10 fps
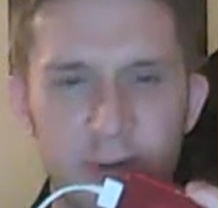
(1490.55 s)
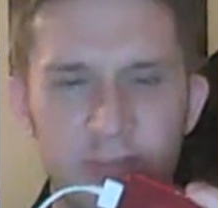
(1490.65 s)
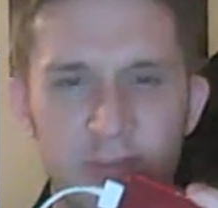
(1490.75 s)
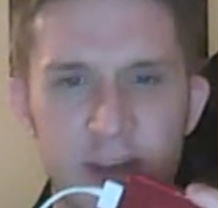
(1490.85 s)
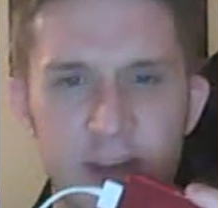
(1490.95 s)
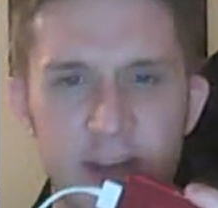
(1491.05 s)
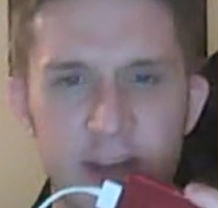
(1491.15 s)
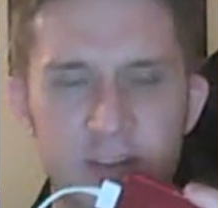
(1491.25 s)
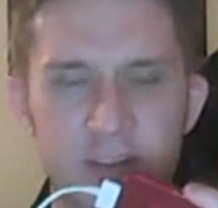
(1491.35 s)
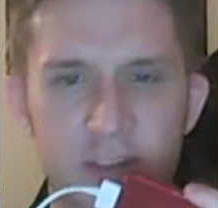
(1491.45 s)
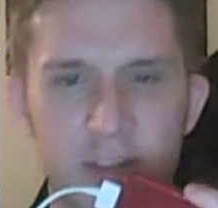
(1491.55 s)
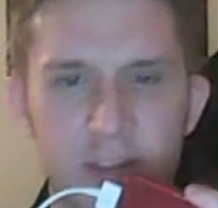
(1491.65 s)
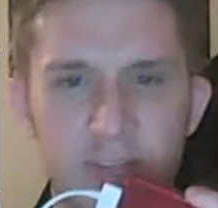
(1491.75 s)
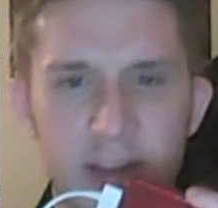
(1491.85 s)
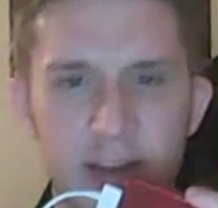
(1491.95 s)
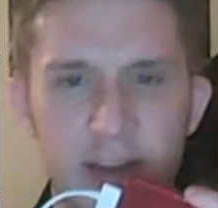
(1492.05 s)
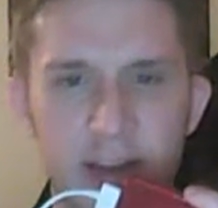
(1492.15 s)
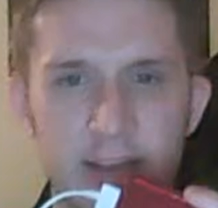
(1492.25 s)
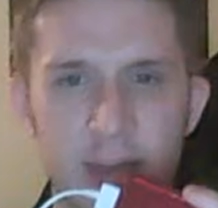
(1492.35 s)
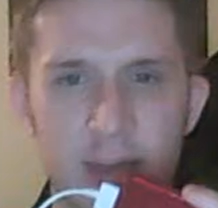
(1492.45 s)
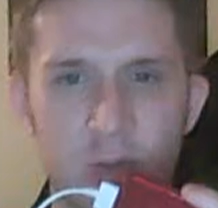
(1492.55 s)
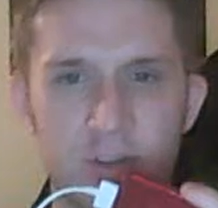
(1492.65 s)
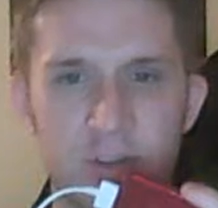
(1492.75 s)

free agents on the left side in tackle